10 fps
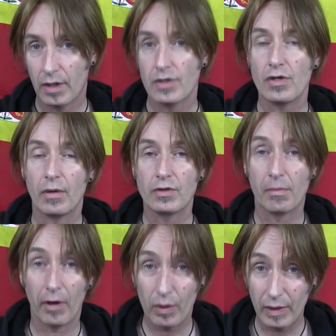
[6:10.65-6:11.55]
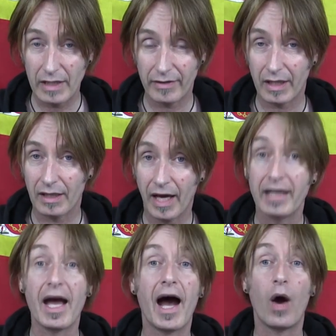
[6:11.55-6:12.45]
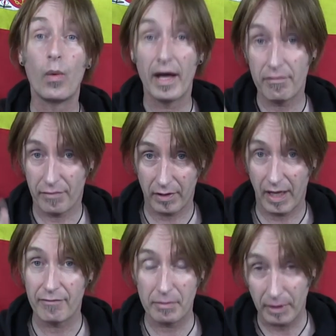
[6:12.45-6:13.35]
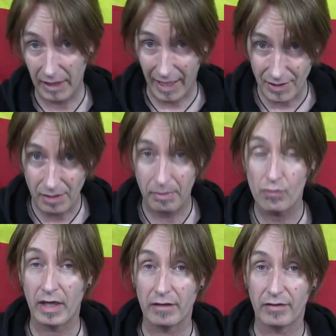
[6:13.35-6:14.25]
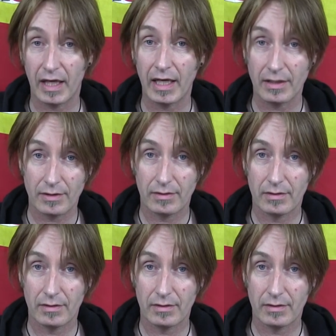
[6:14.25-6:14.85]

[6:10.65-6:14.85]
So tomorrow we're leaving at 9, however, everybody has to be ready for 8.